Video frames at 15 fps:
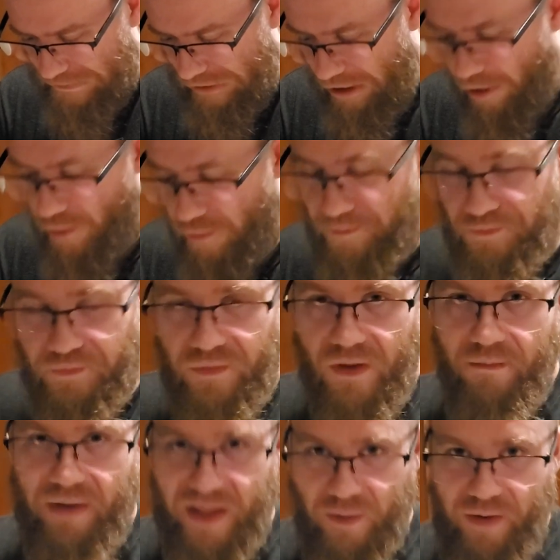Oh,
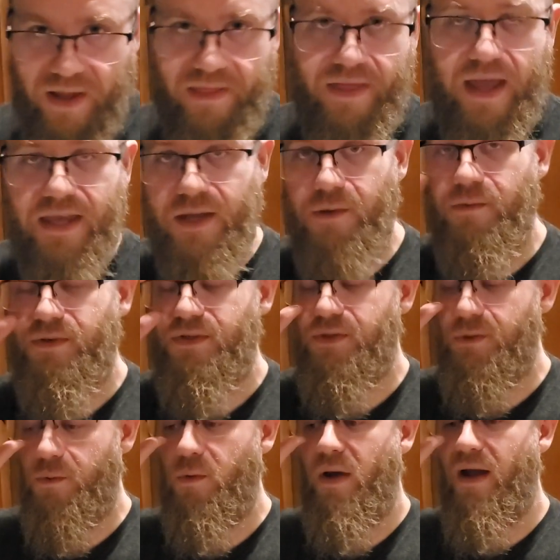by the way, thank you
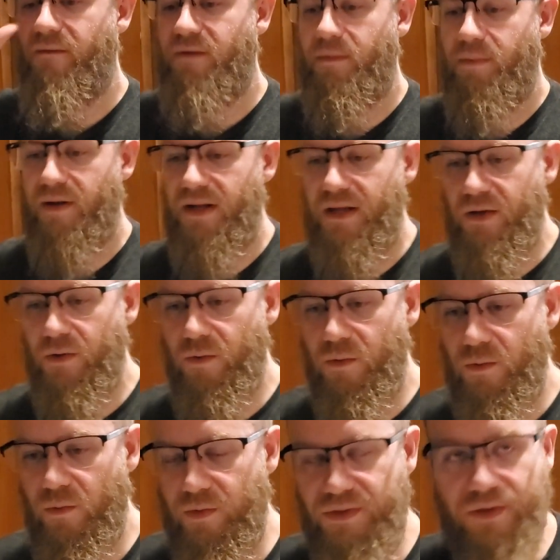to everybody
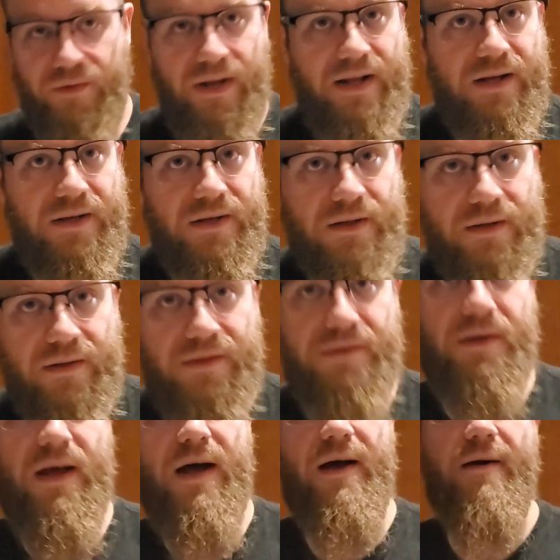who donated.
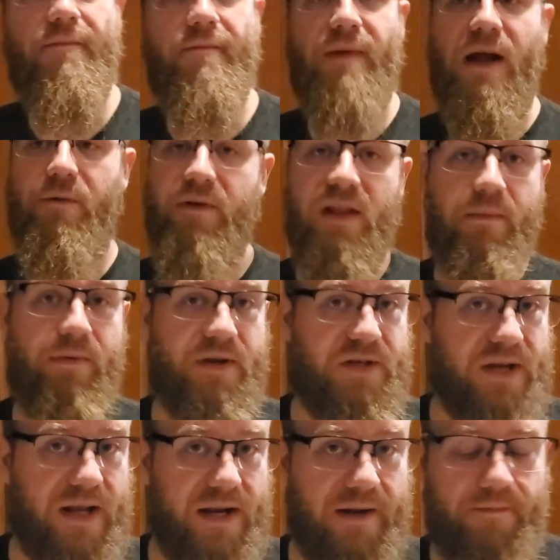I really
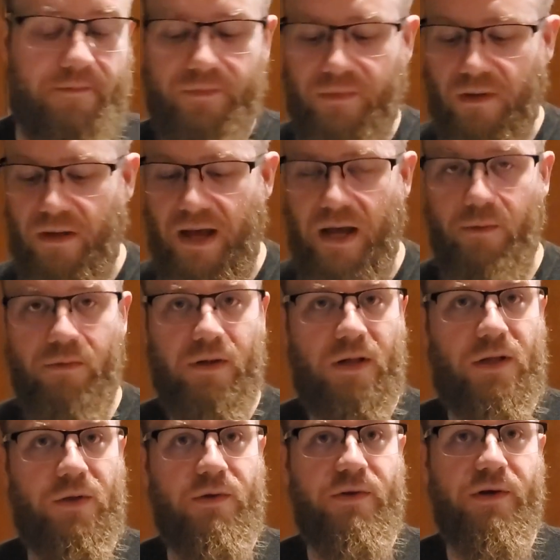appreciate it. I will
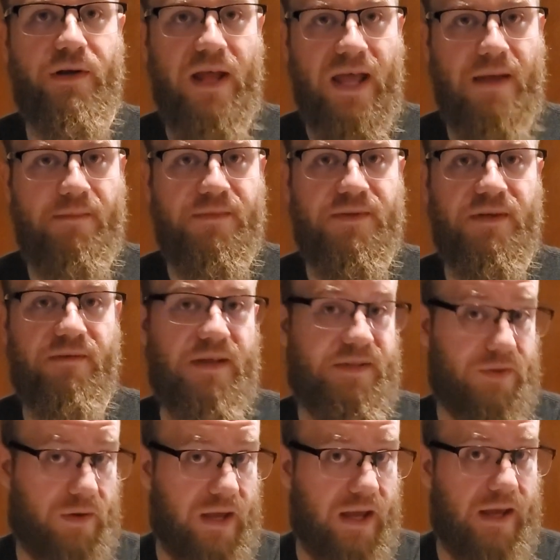include your names, if
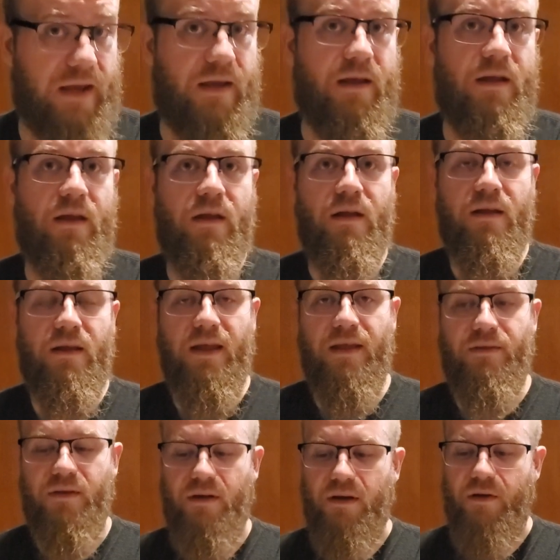that's okay,
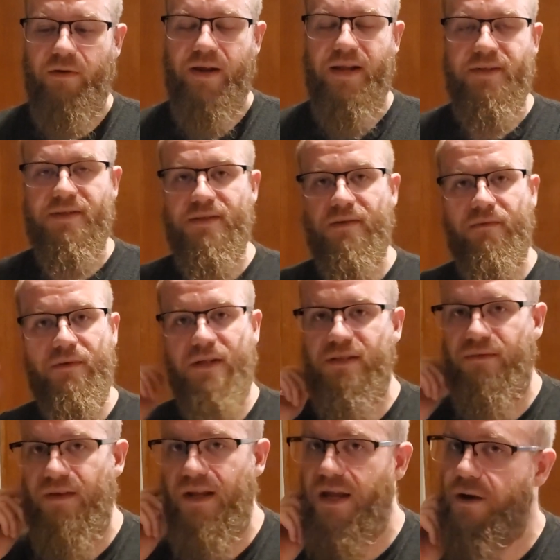in the credits for this
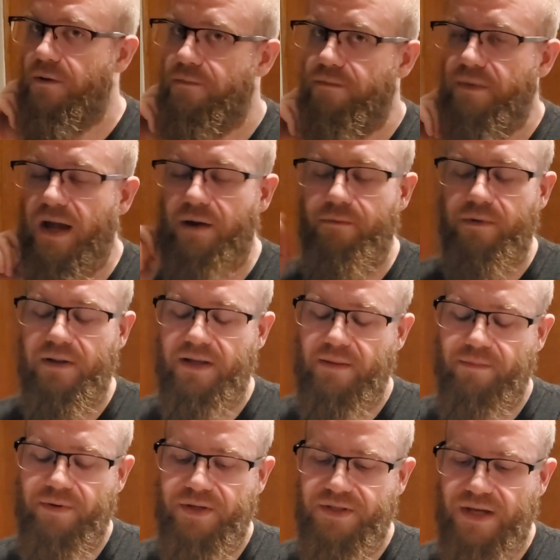video. I really
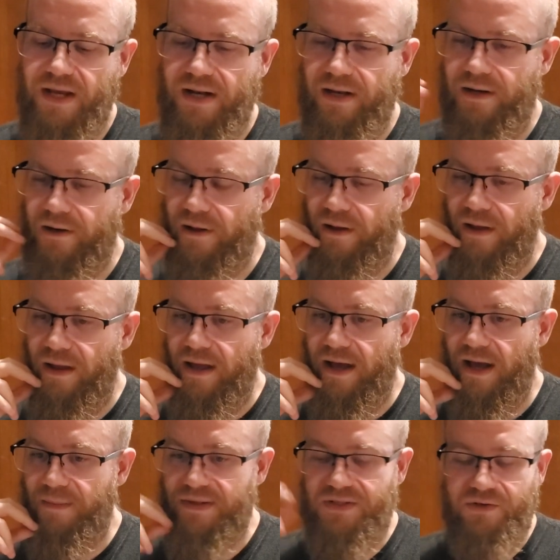appreciate it.
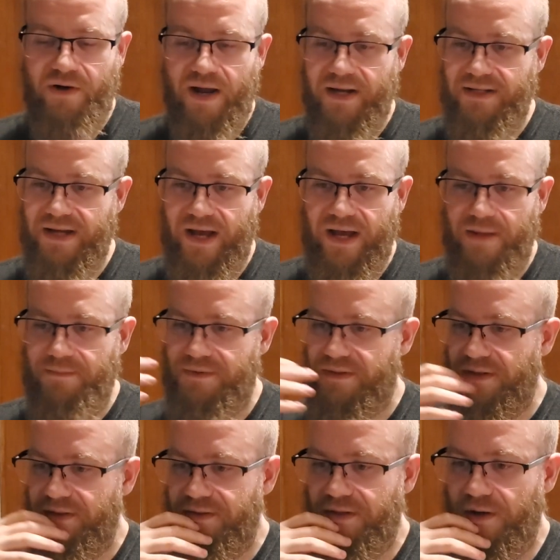It's trying
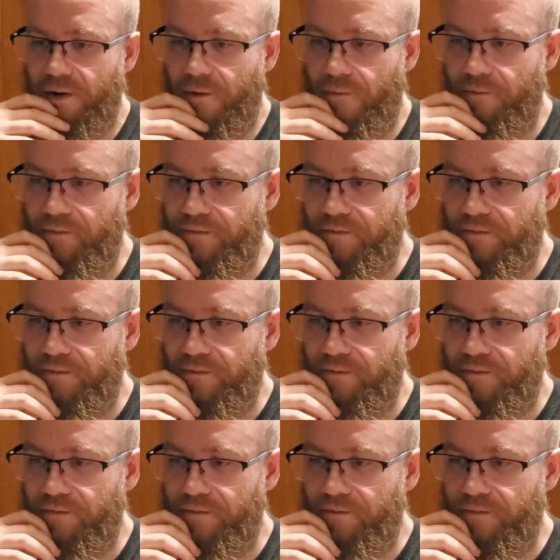times, so,